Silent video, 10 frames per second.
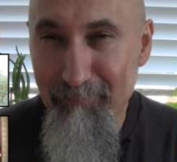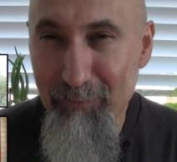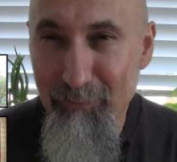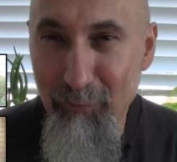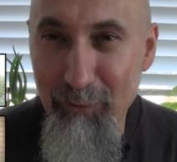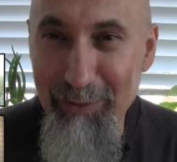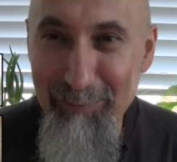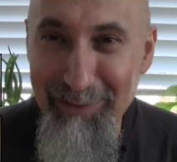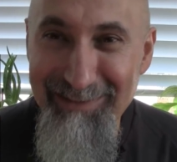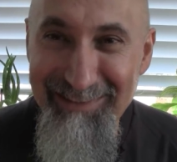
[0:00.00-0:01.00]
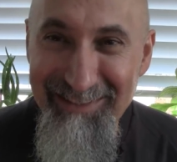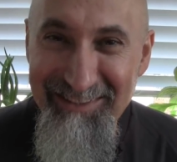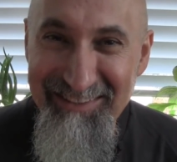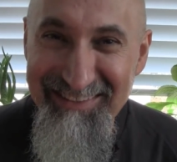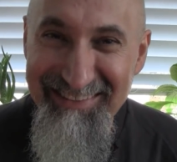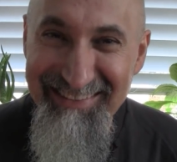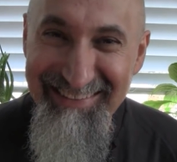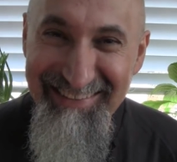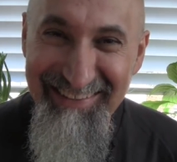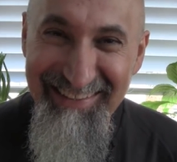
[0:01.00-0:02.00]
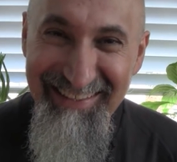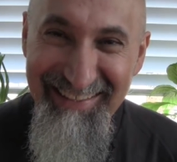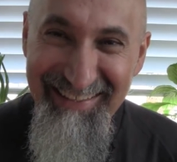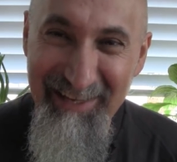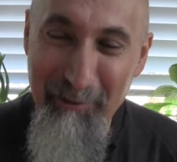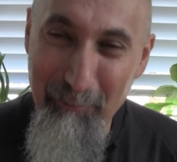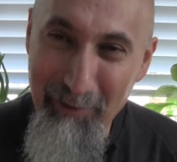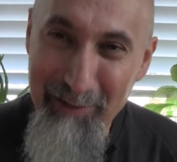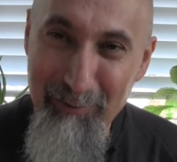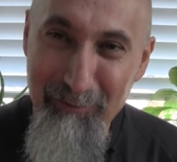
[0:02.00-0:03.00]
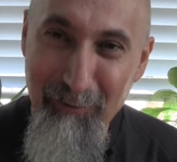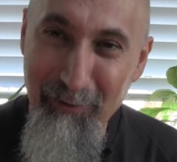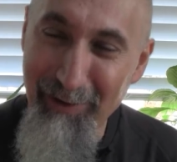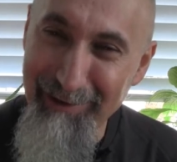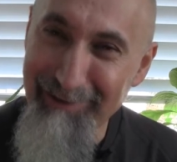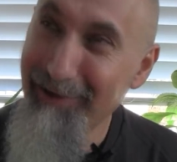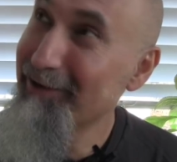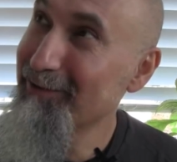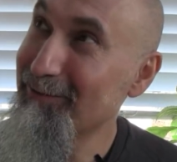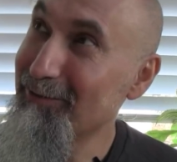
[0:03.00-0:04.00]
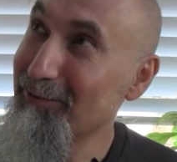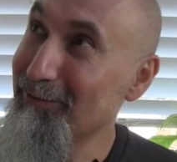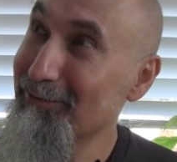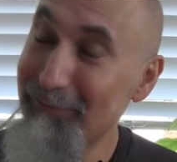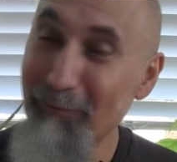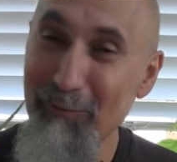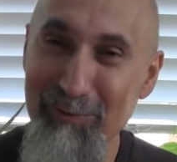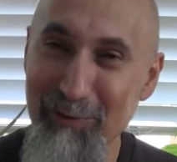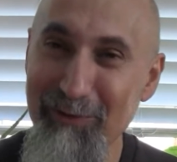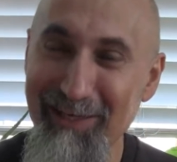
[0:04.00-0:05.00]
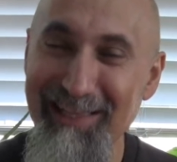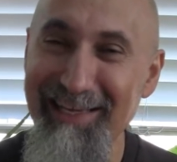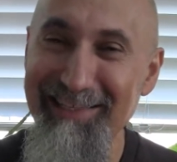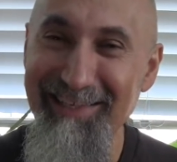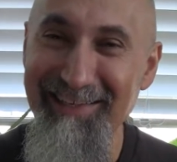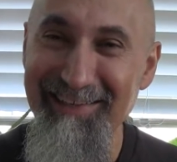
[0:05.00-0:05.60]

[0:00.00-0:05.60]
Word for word: 40 plus years, okay, way before I got into full blown collecting.